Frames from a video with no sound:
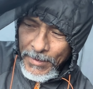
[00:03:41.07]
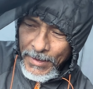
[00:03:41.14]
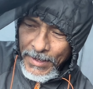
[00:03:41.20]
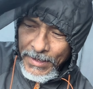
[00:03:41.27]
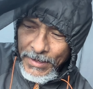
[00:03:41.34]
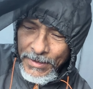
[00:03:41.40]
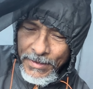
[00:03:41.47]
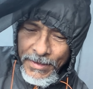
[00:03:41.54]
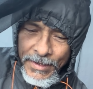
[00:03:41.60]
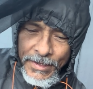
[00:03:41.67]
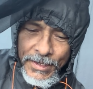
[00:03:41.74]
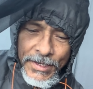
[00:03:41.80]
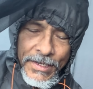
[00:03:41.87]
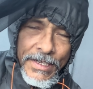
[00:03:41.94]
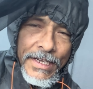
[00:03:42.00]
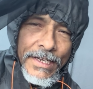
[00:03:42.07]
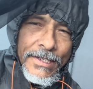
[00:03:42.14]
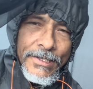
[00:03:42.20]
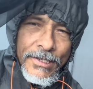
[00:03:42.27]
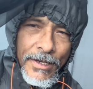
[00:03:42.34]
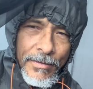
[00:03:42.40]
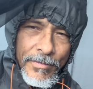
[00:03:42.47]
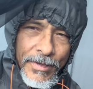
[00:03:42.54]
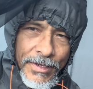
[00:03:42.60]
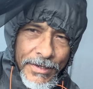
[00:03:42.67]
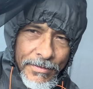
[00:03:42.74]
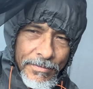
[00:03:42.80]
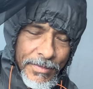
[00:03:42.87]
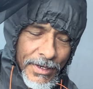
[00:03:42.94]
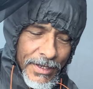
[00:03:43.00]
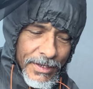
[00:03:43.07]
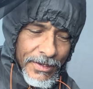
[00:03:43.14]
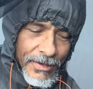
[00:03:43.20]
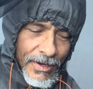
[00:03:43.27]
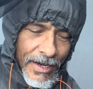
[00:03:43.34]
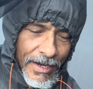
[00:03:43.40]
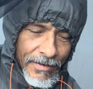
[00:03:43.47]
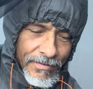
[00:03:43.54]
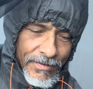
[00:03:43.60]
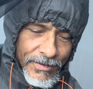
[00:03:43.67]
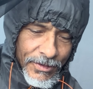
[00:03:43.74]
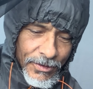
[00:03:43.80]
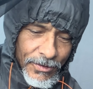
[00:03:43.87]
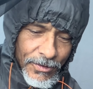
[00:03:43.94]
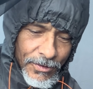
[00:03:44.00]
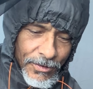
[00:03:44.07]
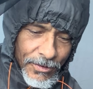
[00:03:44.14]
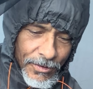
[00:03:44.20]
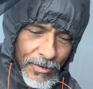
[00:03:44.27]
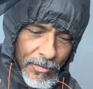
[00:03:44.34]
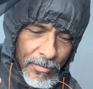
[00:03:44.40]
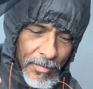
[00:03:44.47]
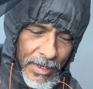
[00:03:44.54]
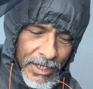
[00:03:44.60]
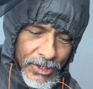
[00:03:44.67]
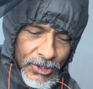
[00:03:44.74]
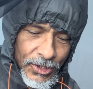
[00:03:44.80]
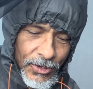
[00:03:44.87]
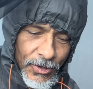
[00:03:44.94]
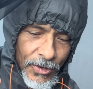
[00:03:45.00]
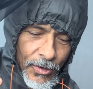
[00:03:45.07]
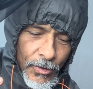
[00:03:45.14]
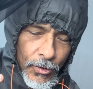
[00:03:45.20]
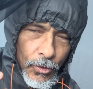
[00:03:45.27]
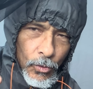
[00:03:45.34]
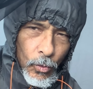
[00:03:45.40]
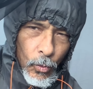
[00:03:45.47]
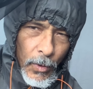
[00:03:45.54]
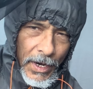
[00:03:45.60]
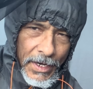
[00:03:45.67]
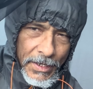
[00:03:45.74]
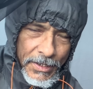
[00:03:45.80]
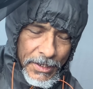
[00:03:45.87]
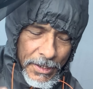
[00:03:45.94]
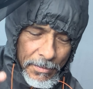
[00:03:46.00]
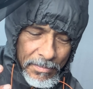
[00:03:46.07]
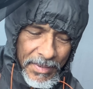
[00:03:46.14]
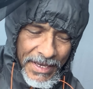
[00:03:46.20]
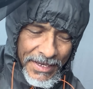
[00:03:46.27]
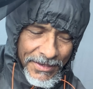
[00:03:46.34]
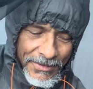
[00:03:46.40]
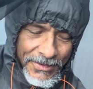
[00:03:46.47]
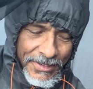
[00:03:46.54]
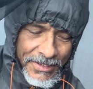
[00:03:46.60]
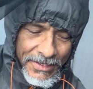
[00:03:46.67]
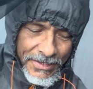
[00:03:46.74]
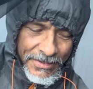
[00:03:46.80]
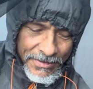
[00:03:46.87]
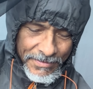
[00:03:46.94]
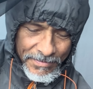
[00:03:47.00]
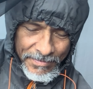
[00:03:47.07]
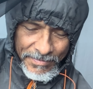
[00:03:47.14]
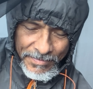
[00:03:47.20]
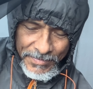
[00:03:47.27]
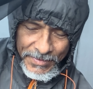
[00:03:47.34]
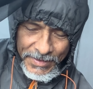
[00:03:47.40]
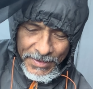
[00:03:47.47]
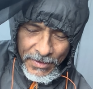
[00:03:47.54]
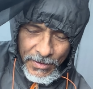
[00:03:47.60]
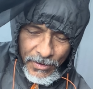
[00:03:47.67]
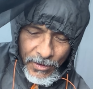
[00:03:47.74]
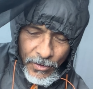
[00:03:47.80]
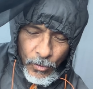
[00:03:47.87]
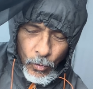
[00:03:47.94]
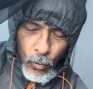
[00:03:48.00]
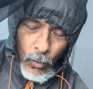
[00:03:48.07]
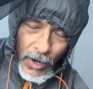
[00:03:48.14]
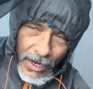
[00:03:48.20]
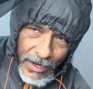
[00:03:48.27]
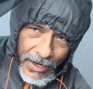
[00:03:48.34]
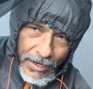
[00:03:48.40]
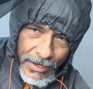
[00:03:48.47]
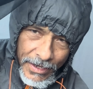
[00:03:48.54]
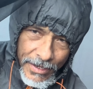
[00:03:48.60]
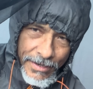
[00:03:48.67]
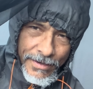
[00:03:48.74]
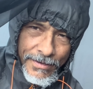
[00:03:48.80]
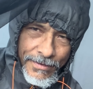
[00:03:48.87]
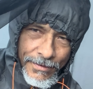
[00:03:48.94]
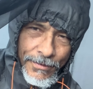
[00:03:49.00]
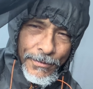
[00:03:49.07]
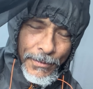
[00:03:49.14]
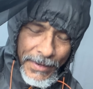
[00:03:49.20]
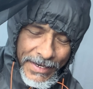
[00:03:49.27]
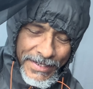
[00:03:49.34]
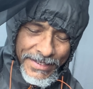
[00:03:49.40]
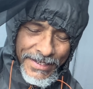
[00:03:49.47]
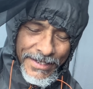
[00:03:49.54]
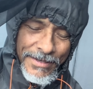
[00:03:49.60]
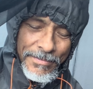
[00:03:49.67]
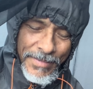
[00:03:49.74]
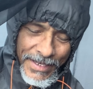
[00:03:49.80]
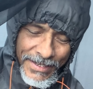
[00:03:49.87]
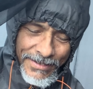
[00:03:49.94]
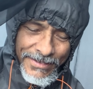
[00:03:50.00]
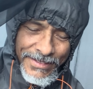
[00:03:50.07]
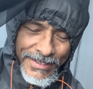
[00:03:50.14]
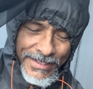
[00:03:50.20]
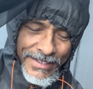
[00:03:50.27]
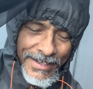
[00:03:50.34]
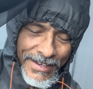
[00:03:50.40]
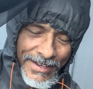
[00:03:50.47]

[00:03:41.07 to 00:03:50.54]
And you think you need something, but you have to measure the weight penalty or weigh the weight penalty.